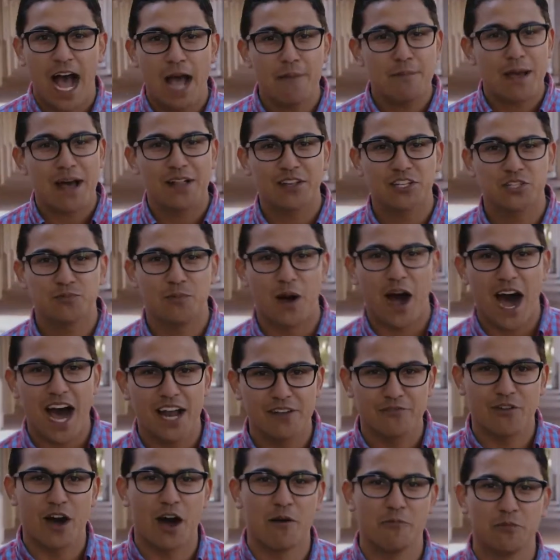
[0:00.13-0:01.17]
I'm Alex
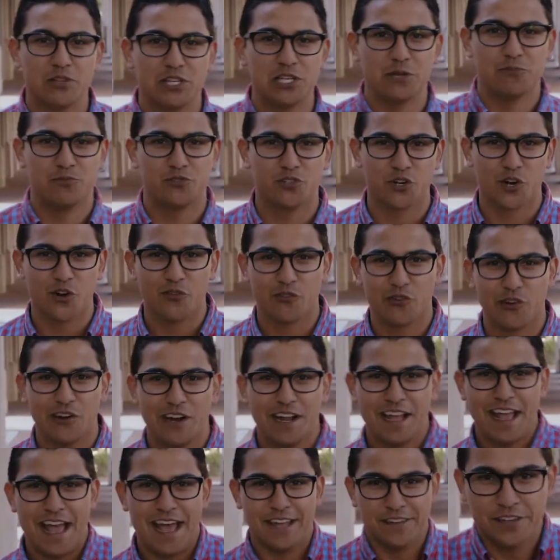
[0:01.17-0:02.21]
Mahadevan with The Observer,
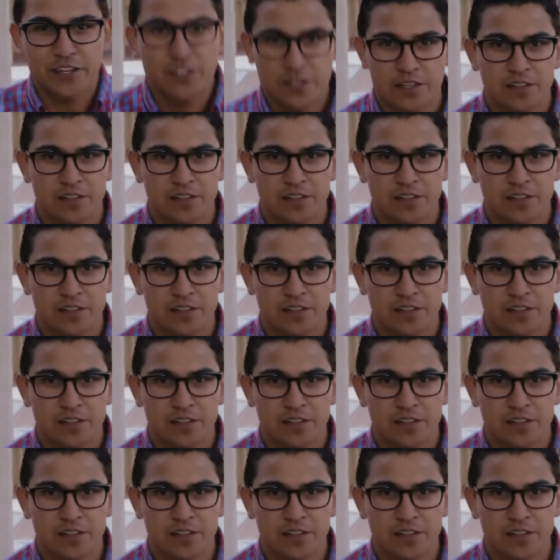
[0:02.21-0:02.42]
and